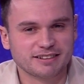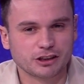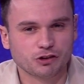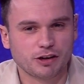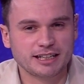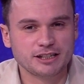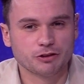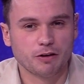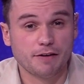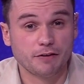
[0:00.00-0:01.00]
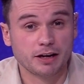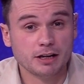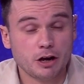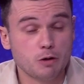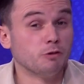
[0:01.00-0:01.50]
The Chinese driver,
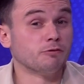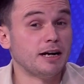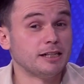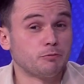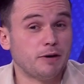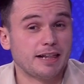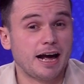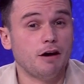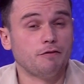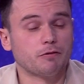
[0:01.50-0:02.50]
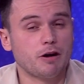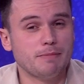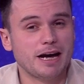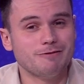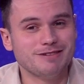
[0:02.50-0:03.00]
who will race with Alfa
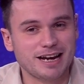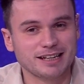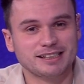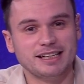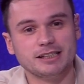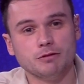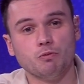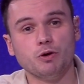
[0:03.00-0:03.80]
Romeo next season,